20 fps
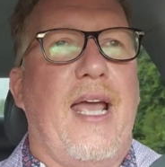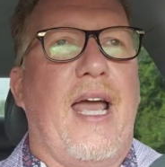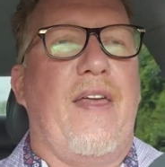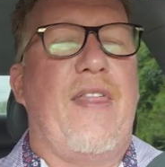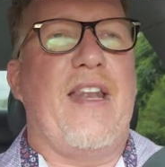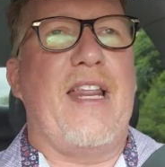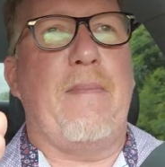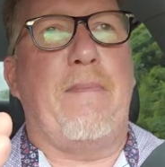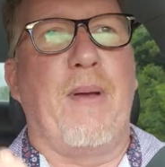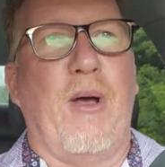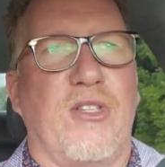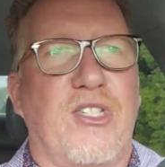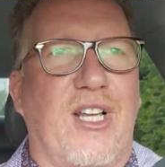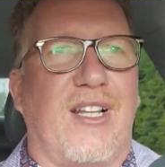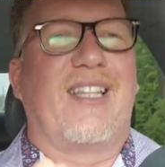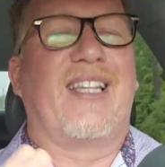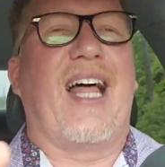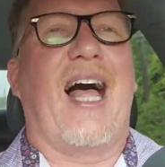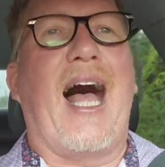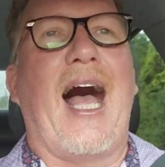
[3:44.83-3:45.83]
And then he built a
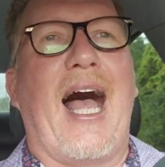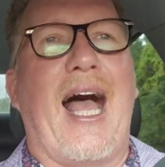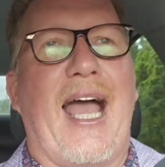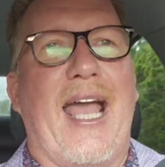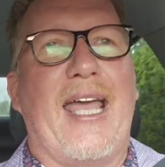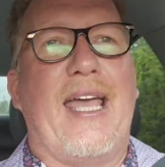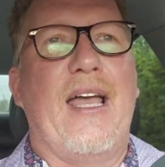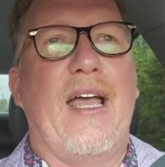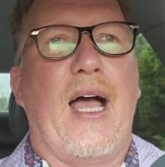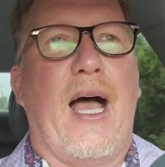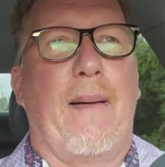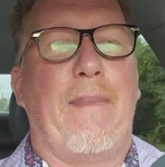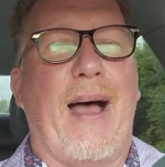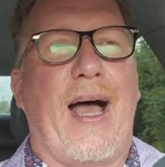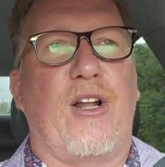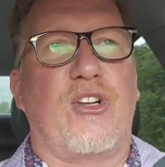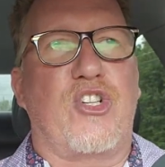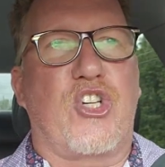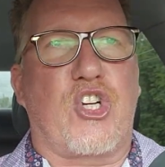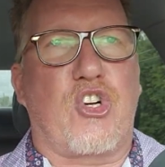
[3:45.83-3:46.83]
lie
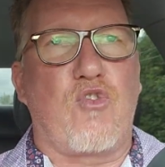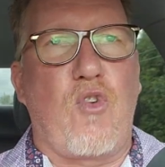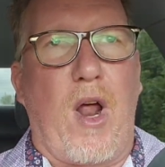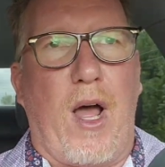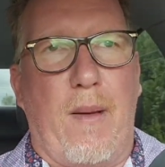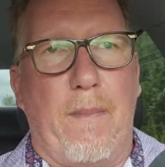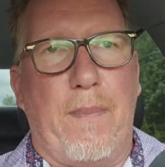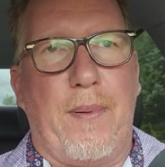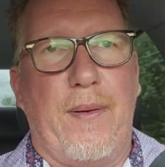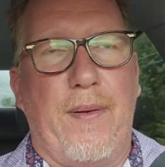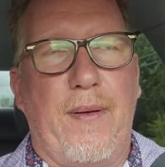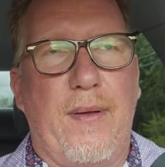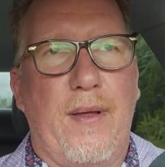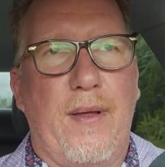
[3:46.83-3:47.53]
about Trump